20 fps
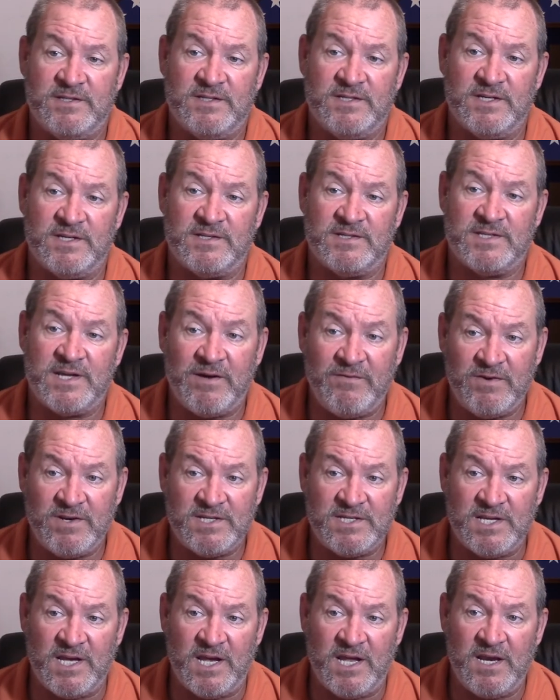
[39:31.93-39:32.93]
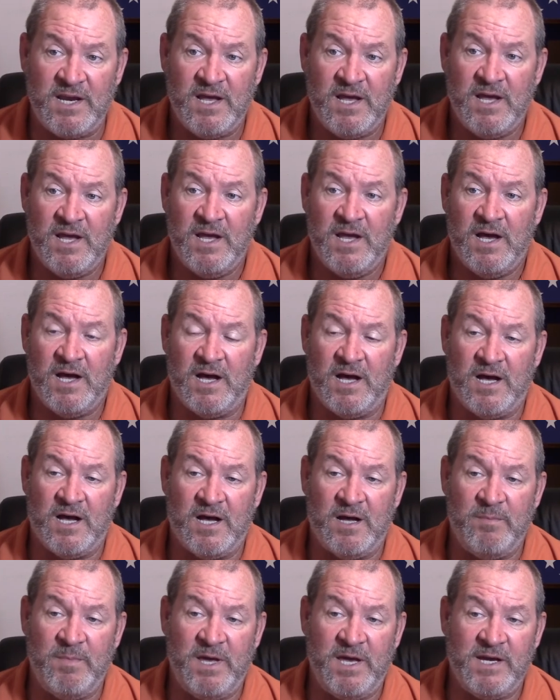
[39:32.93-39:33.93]
seventeen
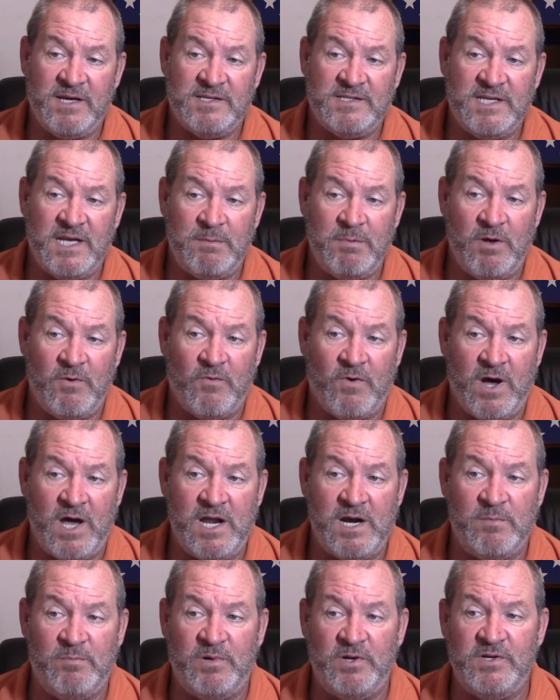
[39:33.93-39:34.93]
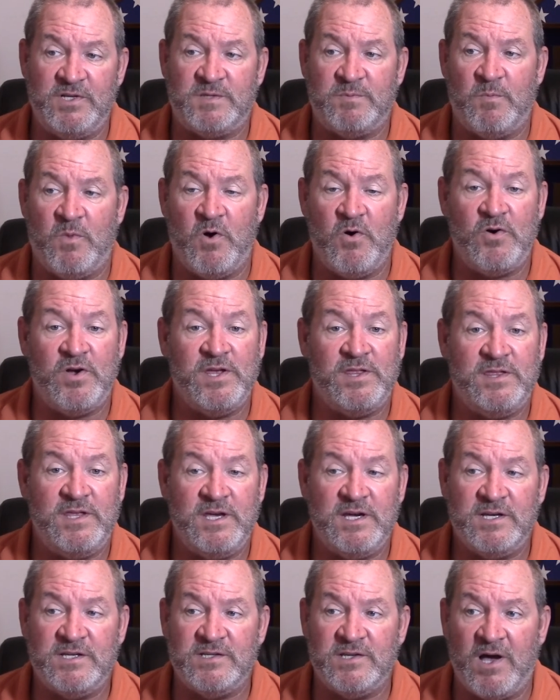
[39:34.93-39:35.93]
uh, may exhibit white or blue smoke at
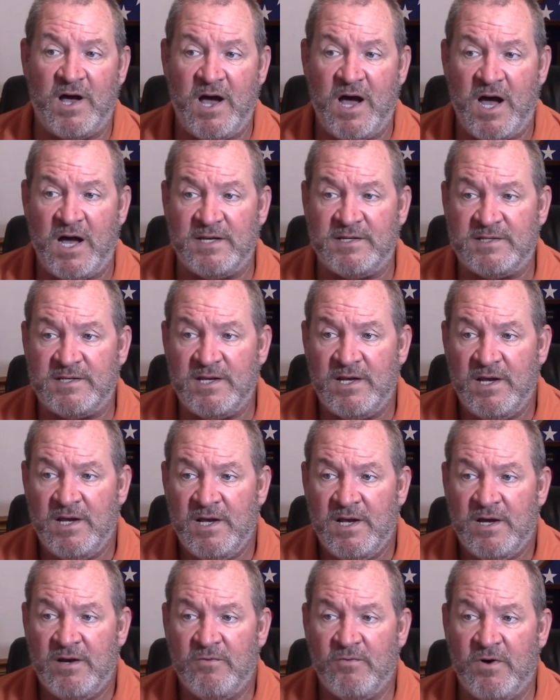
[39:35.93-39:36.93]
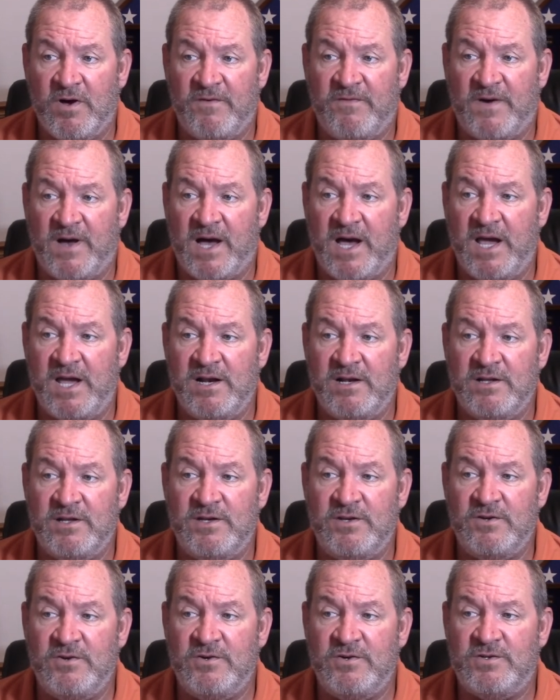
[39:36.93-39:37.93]
the exhaust, rough idle
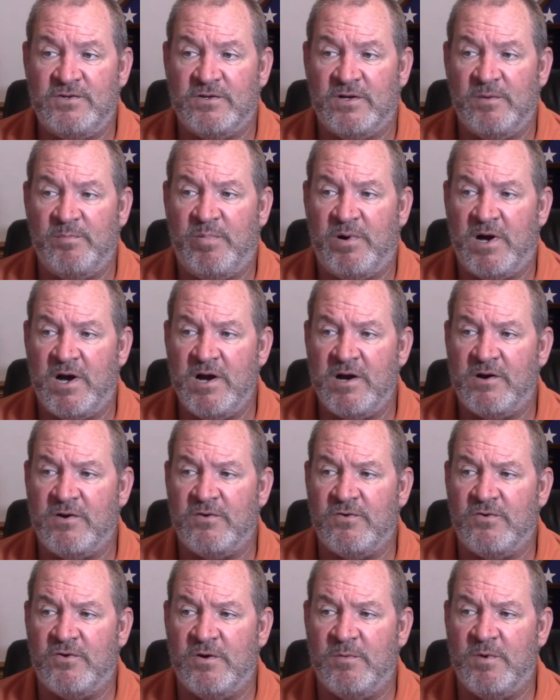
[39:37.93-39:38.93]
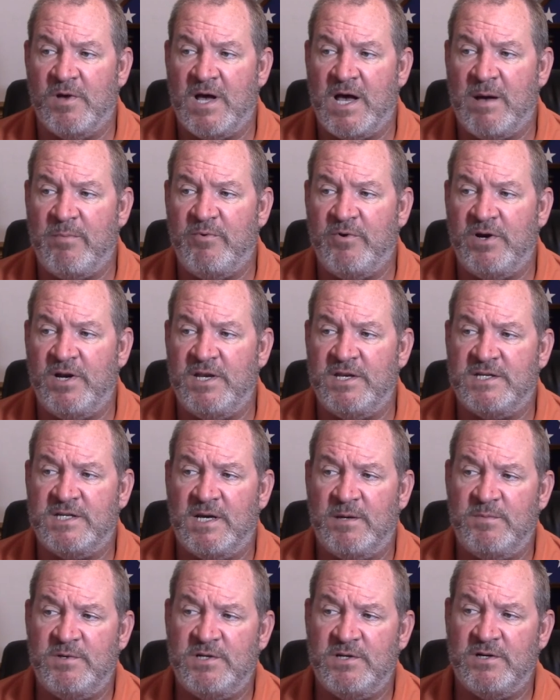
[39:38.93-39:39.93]
in neutral or park or normal operating
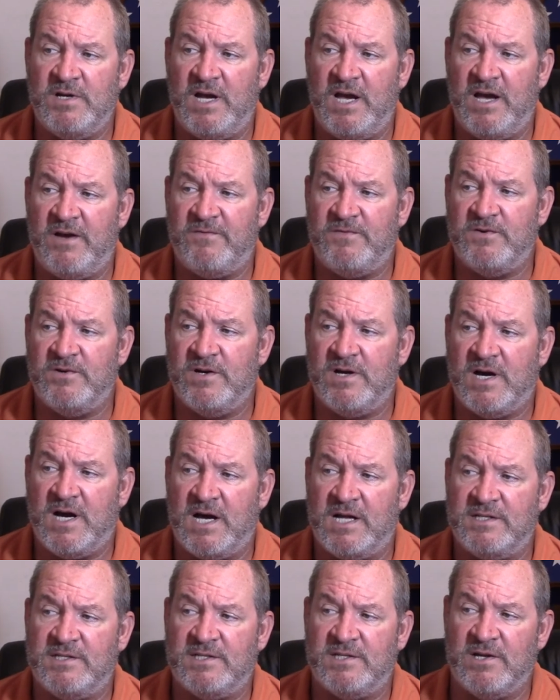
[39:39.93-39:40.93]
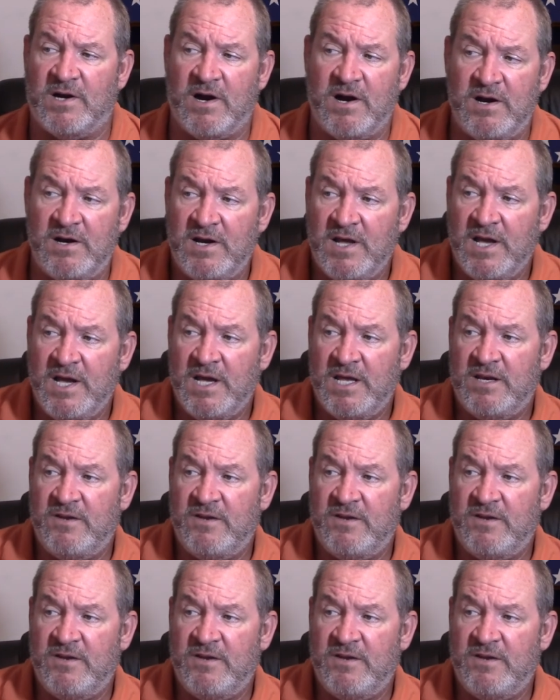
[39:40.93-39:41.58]
temperature after a hot start.